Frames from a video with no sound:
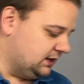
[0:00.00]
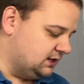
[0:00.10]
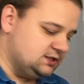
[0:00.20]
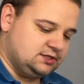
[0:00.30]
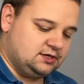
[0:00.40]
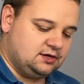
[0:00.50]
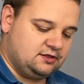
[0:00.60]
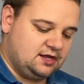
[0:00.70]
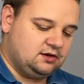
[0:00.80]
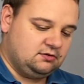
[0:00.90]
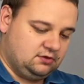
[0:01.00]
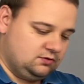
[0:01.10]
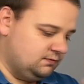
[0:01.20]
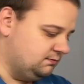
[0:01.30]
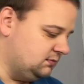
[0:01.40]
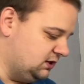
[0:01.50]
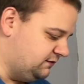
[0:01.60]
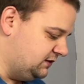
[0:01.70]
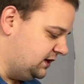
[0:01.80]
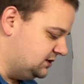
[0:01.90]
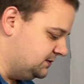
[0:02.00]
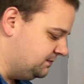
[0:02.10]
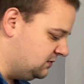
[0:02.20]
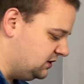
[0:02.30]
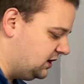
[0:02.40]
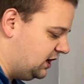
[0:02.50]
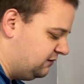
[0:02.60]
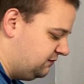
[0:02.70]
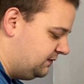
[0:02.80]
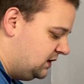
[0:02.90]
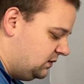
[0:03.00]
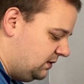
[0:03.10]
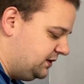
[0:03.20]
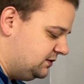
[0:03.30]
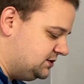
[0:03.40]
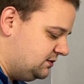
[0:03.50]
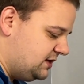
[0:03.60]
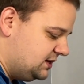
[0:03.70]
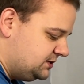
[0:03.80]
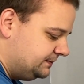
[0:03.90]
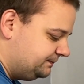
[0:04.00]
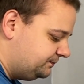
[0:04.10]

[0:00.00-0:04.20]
And then you inflate the cuff. When you do that,